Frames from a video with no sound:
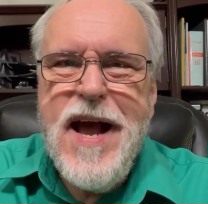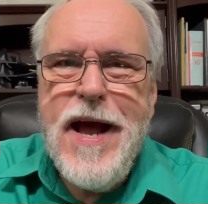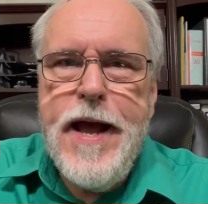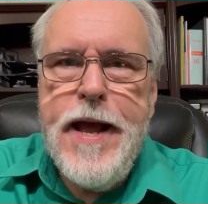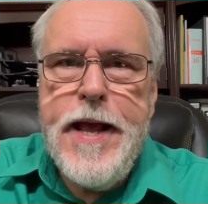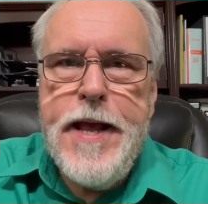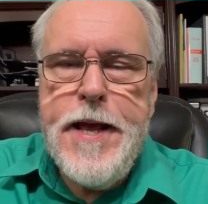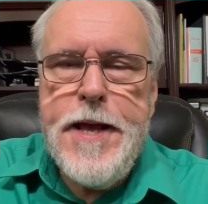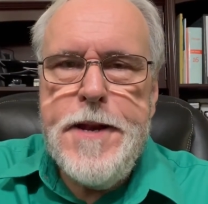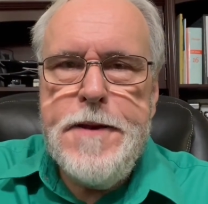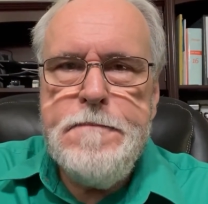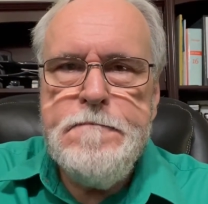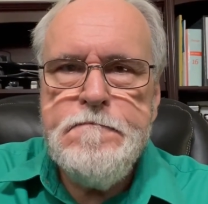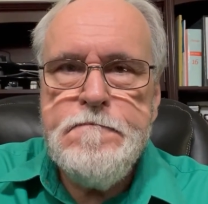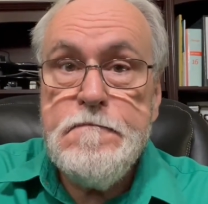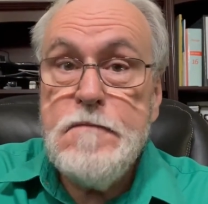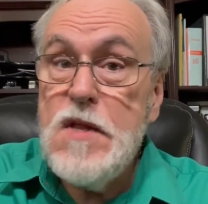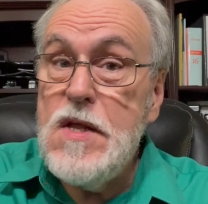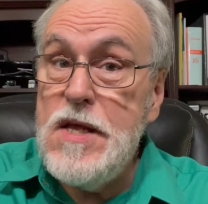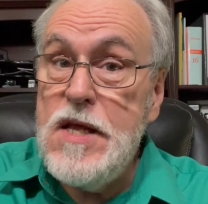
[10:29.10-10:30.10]
and
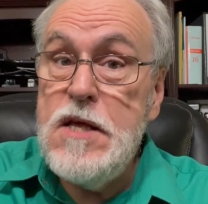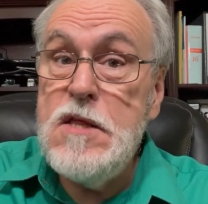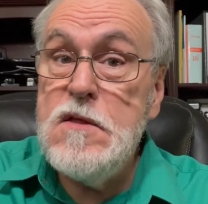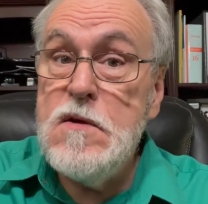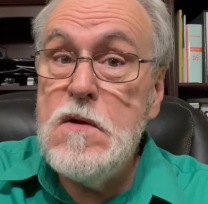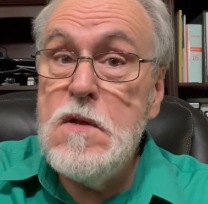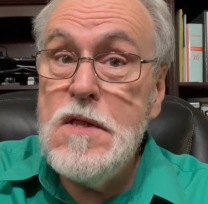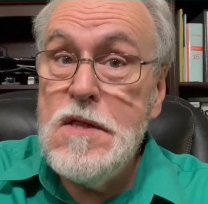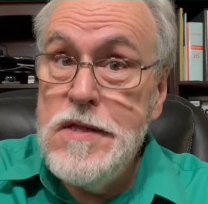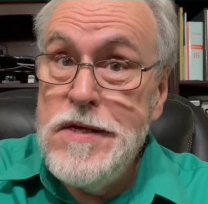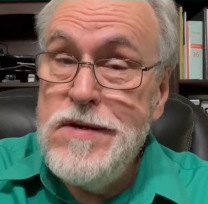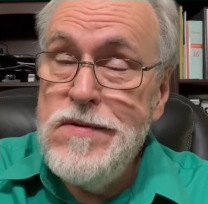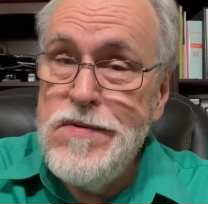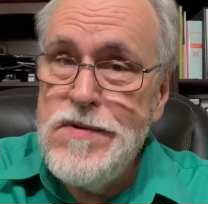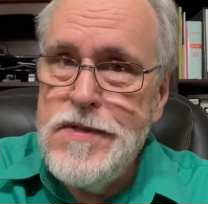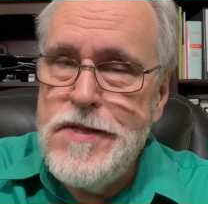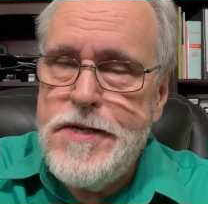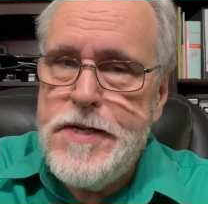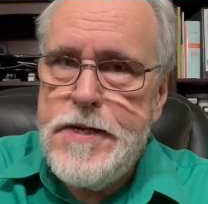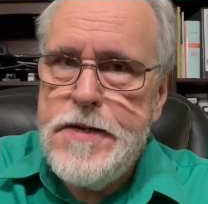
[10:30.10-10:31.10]
either
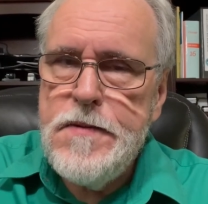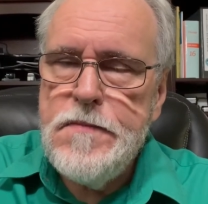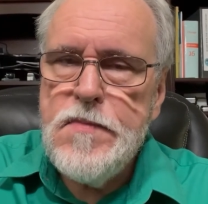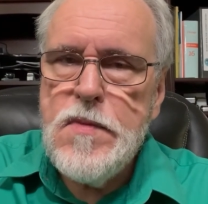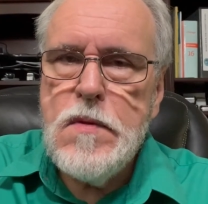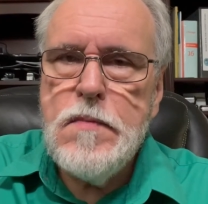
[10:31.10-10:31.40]
literally